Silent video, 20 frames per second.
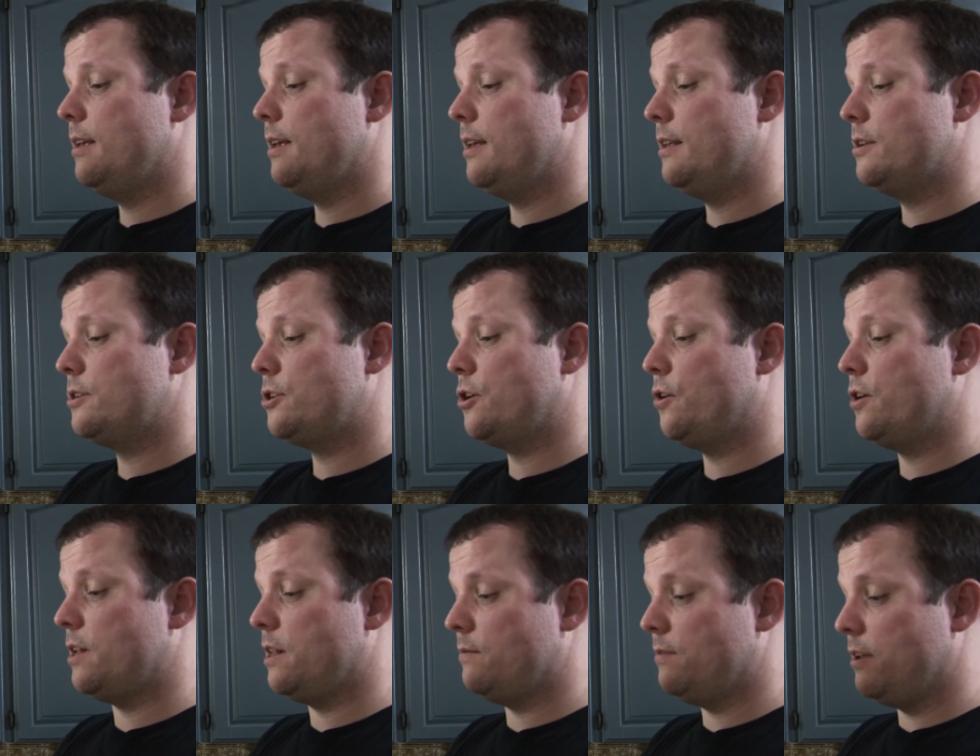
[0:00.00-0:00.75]
stir
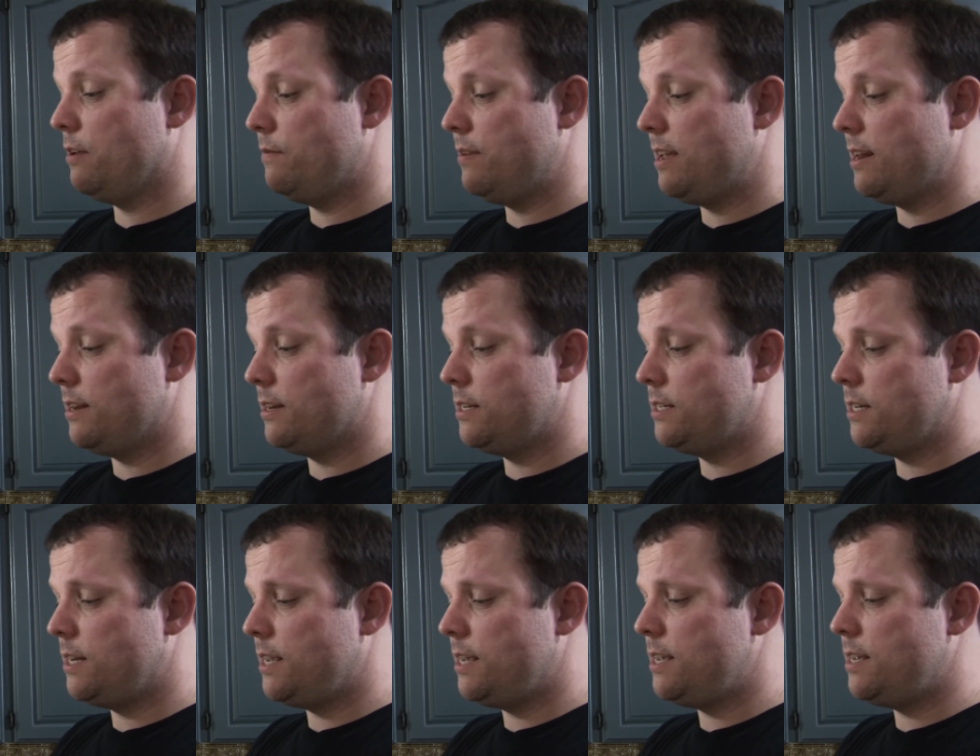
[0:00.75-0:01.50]
in the Velveeta
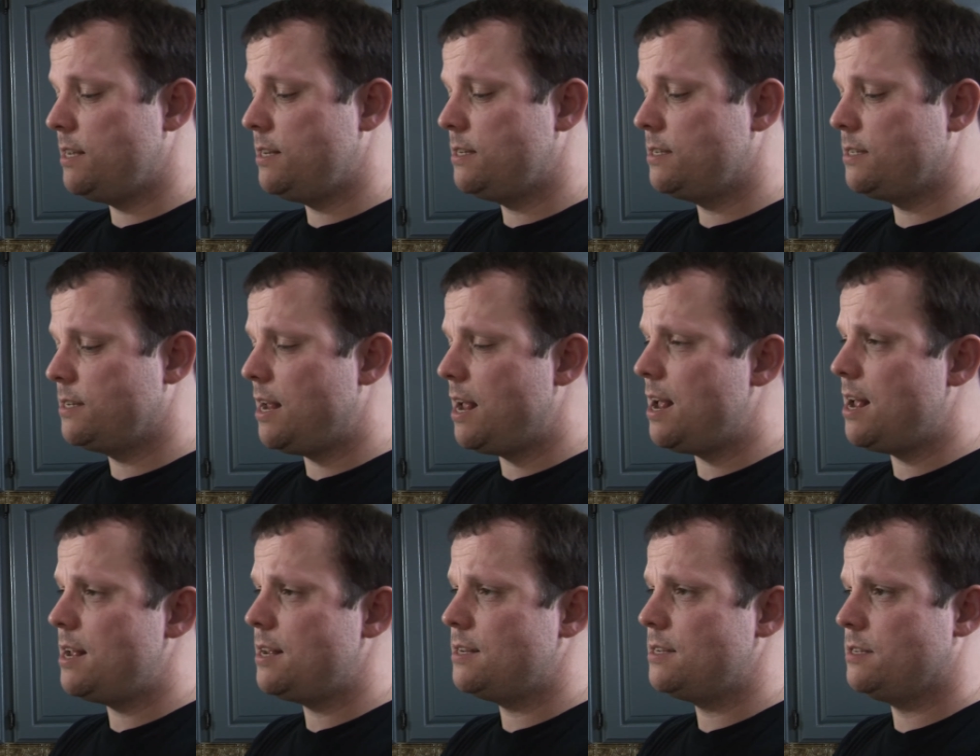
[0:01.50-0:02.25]
cheese
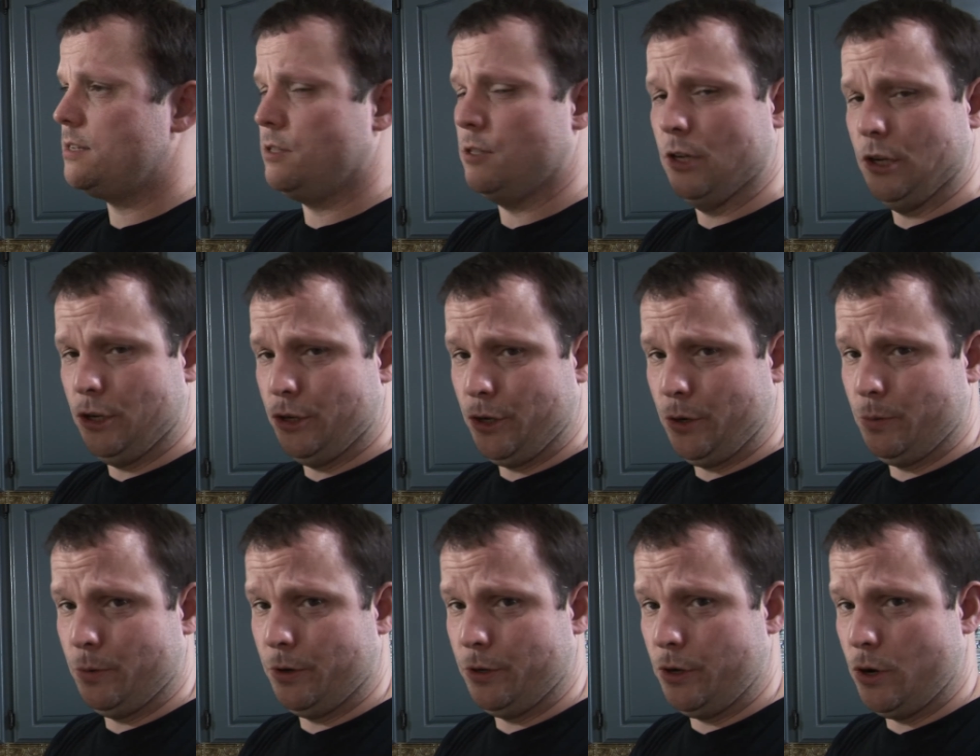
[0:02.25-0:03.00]
sauce, the
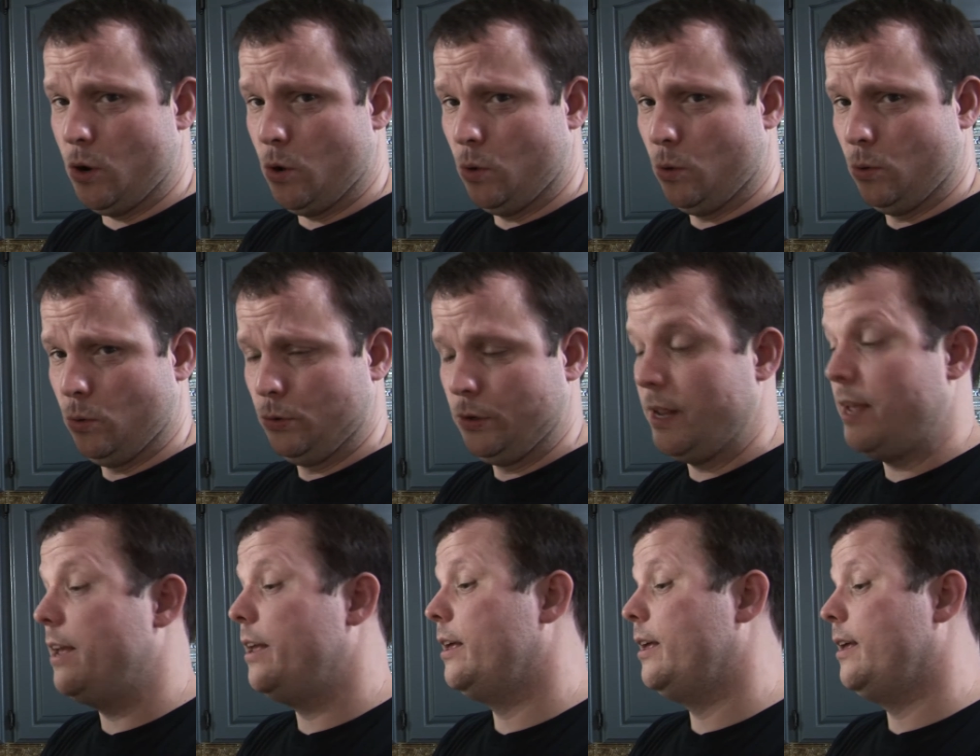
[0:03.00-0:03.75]
liquid gold,
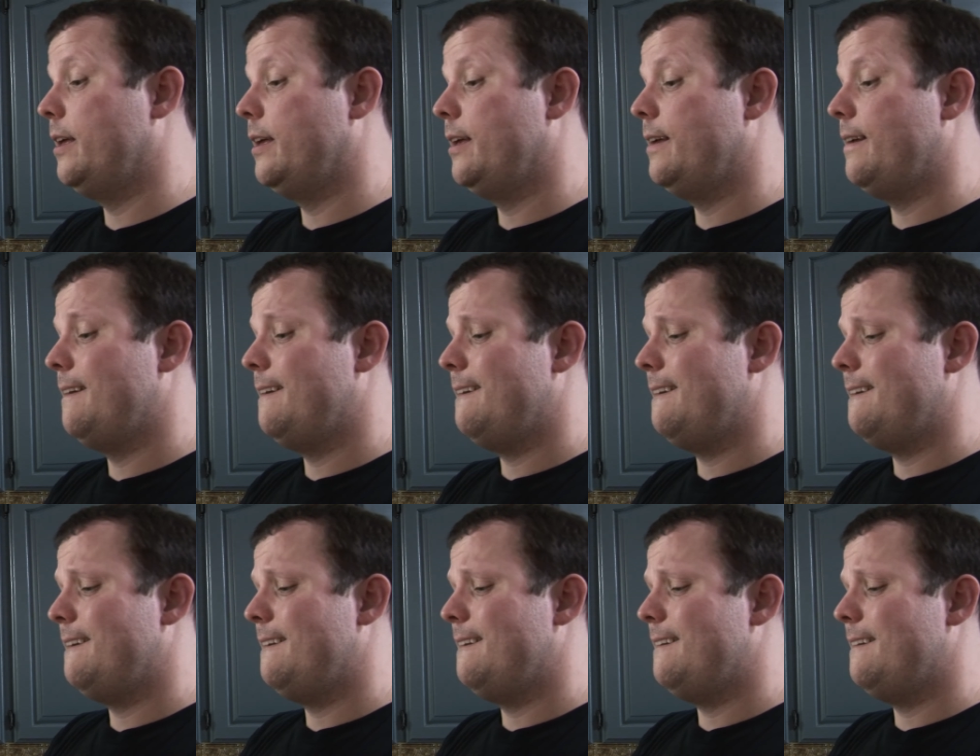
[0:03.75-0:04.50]

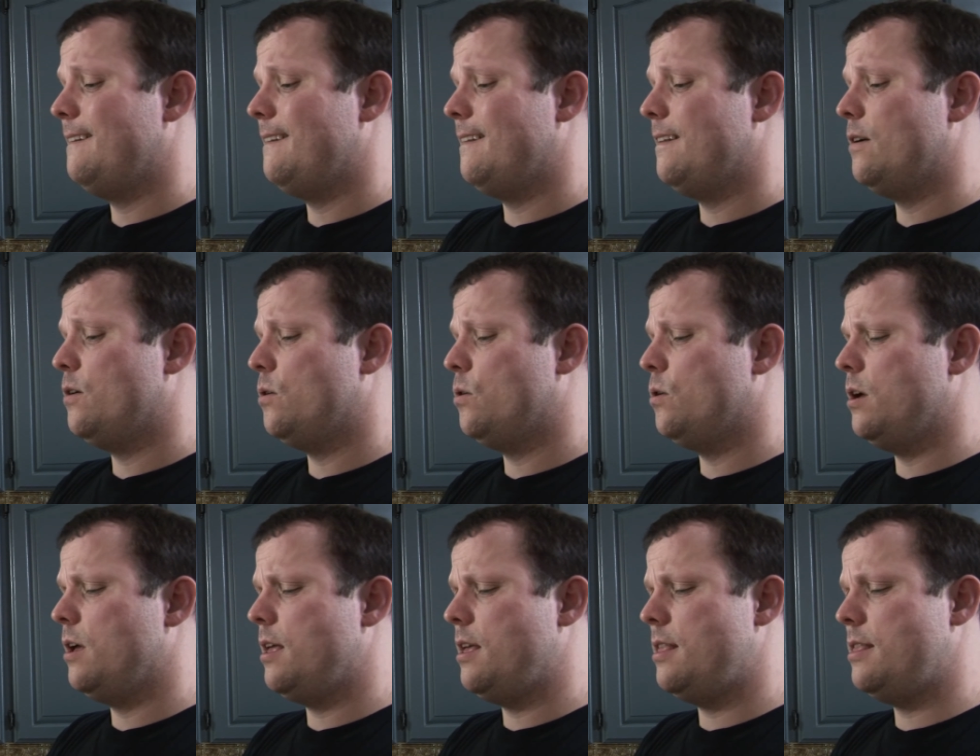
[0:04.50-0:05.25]

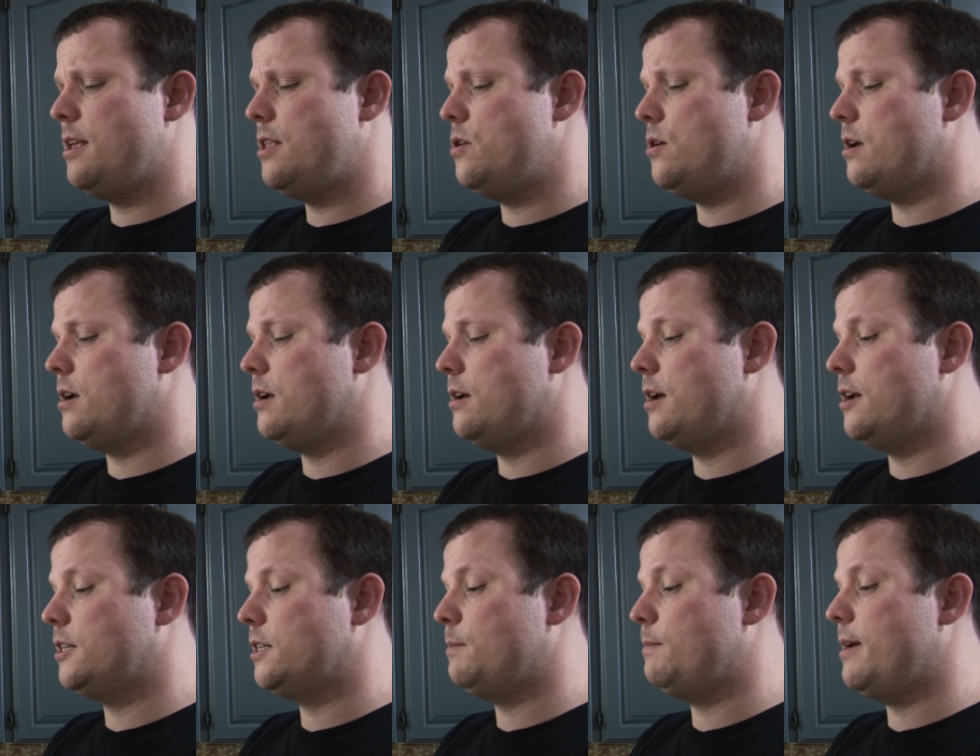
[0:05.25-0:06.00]
and then you can
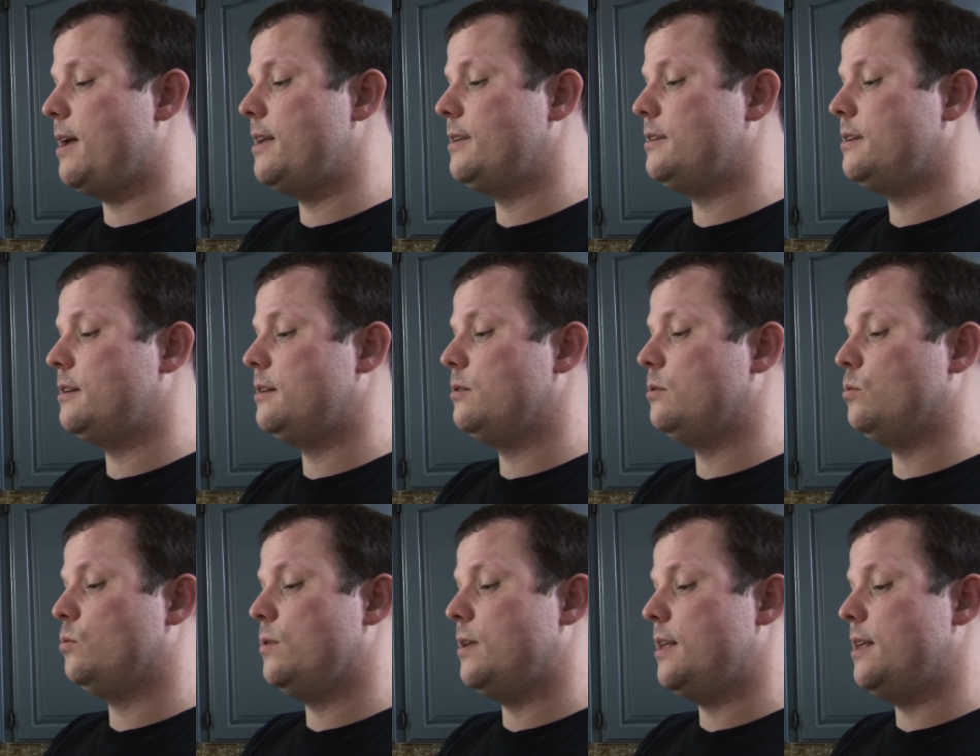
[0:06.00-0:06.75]
customize it
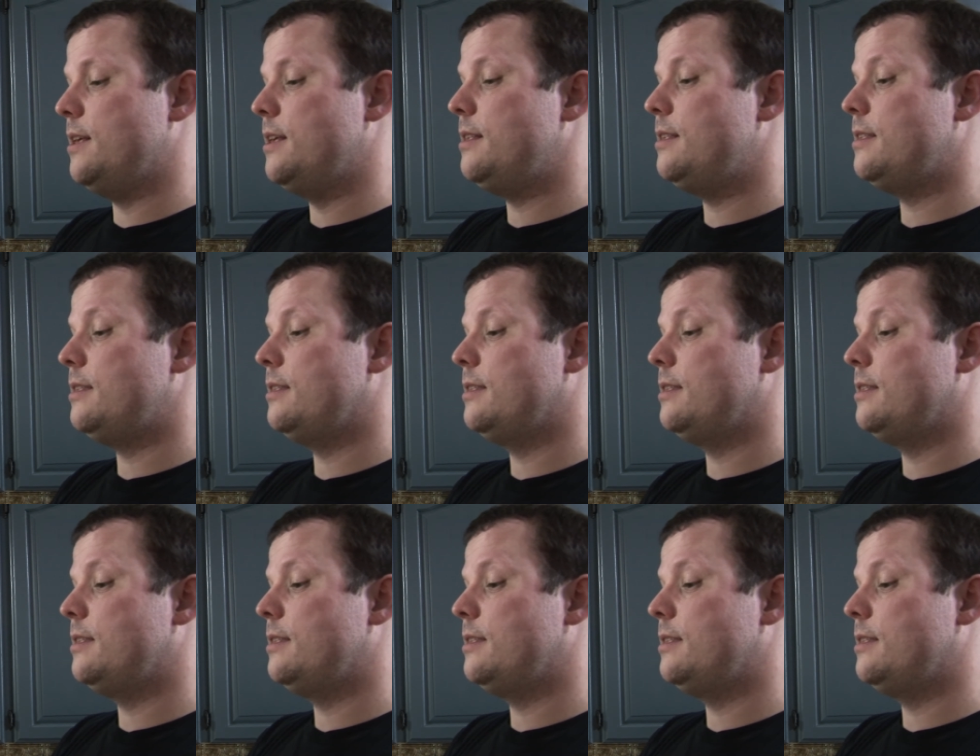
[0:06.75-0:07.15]
with